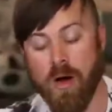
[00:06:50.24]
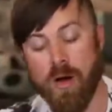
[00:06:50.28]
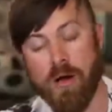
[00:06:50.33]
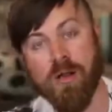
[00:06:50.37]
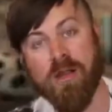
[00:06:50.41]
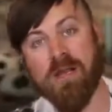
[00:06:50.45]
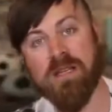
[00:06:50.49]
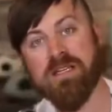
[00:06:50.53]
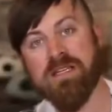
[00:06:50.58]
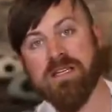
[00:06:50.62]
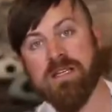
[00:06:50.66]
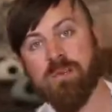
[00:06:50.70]
All
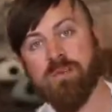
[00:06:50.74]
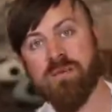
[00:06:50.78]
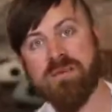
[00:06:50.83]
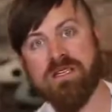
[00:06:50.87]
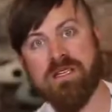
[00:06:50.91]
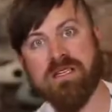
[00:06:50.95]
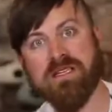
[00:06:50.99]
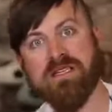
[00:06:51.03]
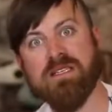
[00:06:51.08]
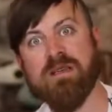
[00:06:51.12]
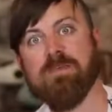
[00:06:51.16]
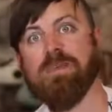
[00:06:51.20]
I did was
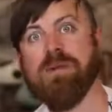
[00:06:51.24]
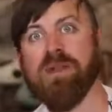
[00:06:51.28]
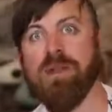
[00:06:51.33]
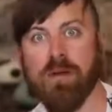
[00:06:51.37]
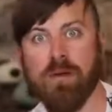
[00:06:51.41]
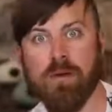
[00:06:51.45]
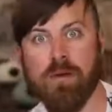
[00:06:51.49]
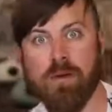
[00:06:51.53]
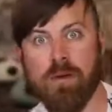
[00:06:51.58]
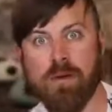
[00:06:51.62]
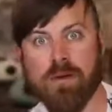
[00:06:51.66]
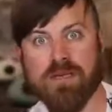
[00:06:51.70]
I simply
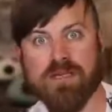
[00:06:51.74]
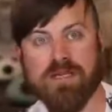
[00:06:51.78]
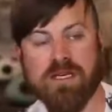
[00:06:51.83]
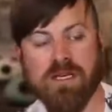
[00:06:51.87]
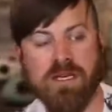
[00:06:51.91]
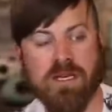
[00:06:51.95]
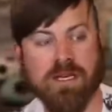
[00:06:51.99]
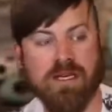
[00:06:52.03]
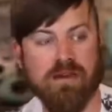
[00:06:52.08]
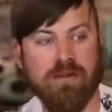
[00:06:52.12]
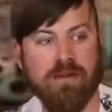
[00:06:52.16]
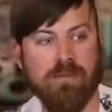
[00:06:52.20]
looked
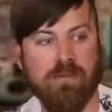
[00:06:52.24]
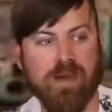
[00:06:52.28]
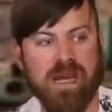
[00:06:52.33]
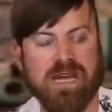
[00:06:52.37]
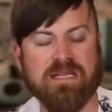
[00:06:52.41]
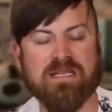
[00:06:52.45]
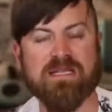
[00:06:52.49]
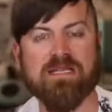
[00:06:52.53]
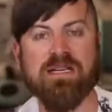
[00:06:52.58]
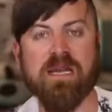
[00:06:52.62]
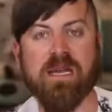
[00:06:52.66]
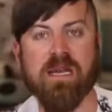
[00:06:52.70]
in the
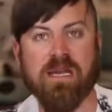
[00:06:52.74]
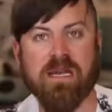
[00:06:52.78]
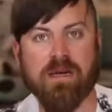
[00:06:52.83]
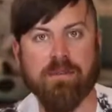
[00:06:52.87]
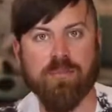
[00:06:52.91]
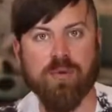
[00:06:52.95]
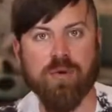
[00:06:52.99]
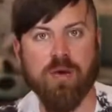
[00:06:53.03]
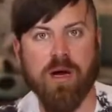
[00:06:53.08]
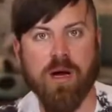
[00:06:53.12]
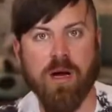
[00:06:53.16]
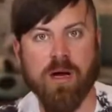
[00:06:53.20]
best-selling
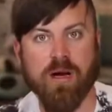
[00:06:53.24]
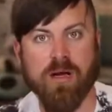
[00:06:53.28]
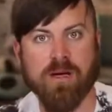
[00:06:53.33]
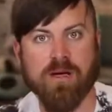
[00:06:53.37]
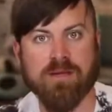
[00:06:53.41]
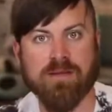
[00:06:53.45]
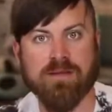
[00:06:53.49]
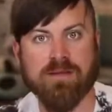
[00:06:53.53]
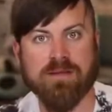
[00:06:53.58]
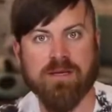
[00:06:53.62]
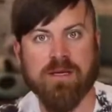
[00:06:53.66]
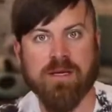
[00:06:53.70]

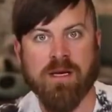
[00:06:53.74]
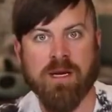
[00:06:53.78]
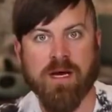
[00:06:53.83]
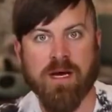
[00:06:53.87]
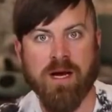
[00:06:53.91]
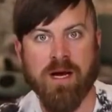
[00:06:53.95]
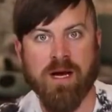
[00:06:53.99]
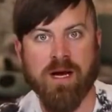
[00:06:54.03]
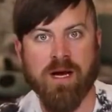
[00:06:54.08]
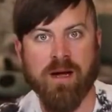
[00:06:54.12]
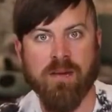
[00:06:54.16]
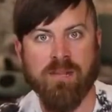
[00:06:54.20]
products
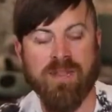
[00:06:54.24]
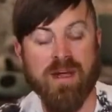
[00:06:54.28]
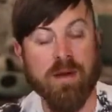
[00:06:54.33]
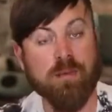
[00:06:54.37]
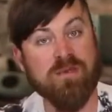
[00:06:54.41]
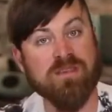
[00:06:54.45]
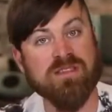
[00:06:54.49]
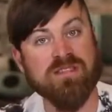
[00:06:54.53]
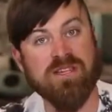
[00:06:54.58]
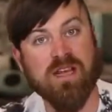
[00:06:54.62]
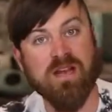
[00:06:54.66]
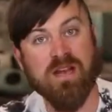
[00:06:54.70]
that
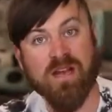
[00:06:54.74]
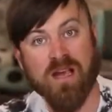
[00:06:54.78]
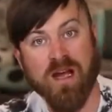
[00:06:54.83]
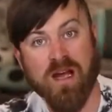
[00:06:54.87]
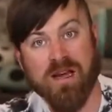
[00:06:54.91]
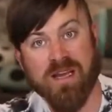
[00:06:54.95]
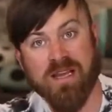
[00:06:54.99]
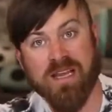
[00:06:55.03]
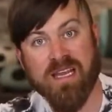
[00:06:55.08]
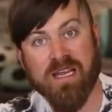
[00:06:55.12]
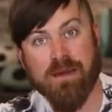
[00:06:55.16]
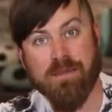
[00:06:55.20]
were selling
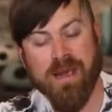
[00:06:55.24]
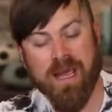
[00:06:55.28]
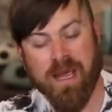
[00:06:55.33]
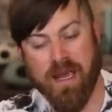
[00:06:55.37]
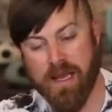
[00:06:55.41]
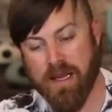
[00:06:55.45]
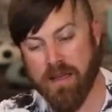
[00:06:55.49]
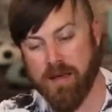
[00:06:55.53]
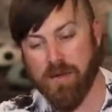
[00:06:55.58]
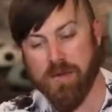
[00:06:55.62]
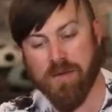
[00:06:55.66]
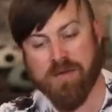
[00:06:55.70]
on eBay.
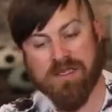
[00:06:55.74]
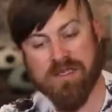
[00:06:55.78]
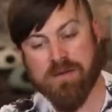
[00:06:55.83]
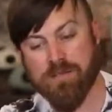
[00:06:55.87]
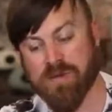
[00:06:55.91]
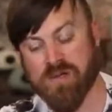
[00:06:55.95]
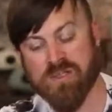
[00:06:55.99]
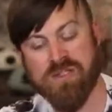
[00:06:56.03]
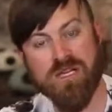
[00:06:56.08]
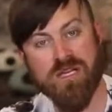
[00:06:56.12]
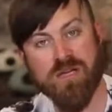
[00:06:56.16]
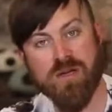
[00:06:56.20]
I looked in
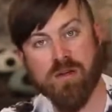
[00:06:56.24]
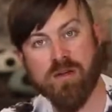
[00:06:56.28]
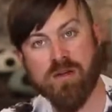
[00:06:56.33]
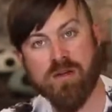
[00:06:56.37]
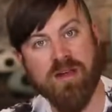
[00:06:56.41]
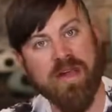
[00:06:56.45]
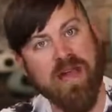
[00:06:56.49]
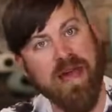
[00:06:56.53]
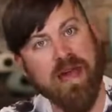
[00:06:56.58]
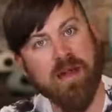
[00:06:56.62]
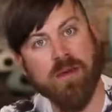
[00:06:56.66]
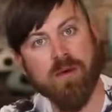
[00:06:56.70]
particular
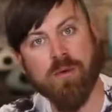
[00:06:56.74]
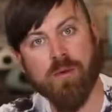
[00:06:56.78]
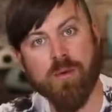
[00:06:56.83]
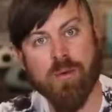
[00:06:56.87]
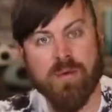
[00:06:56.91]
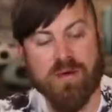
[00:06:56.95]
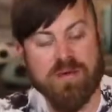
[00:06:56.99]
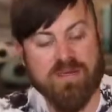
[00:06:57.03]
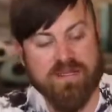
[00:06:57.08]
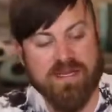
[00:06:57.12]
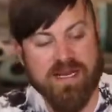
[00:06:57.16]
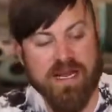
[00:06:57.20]

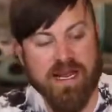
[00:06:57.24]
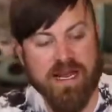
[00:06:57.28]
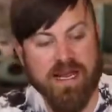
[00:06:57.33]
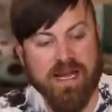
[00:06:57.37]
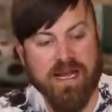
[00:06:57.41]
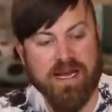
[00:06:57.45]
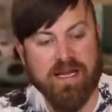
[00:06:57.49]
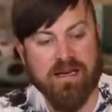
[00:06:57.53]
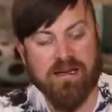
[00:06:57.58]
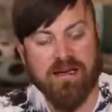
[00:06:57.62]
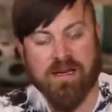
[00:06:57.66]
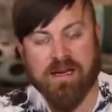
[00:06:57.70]
categories,
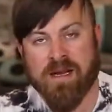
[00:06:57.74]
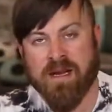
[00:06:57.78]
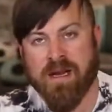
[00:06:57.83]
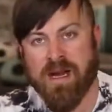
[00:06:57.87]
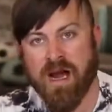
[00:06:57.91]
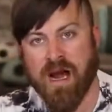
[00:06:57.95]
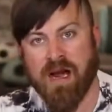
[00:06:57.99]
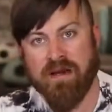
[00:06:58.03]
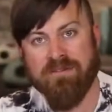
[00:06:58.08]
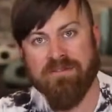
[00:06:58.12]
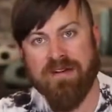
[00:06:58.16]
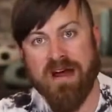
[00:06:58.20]
and
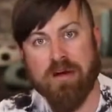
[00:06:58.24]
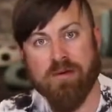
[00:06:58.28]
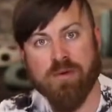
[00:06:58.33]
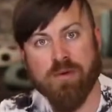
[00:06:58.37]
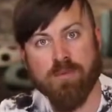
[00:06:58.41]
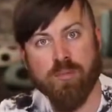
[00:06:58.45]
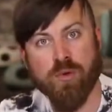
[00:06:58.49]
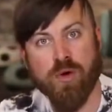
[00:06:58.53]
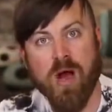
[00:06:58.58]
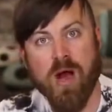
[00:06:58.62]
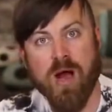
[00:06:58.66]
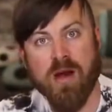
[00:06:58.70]
I found a
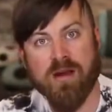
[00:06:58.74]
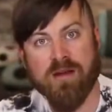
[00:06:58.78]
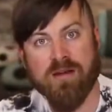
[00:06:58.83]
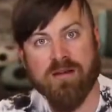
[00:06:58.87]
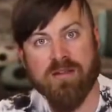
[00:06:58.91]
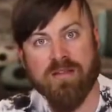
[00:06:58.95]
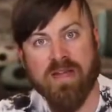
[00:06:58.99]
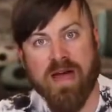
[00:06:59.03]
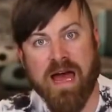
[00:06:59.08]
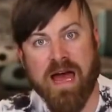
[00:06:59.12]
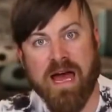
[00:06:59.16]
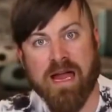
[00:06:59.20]

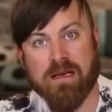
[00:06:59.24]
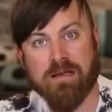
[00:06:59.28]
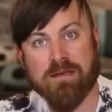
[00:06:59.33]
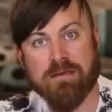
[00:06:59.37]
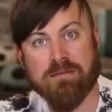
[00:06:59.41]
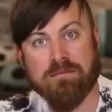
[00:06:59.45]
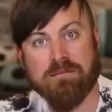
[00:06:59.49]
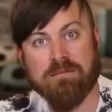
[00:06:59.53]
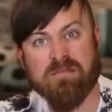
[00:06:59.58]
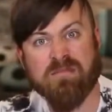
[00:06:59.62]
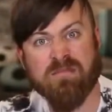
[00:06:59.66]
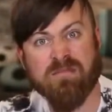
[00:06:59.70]
product that
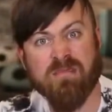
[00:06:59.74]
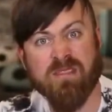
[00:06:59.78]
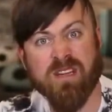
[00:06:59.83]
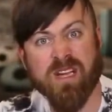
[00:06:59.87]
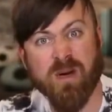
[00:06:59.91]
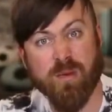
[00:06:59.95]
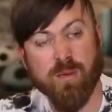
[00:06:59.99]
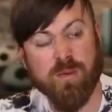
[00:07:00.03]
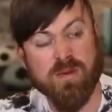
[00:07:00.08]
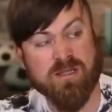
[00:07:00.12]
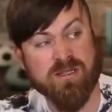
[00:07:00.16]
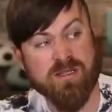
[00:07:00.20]

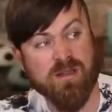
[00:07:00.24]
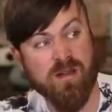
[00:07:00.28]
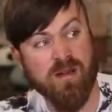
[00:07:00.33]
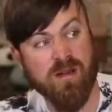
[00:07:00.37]
there was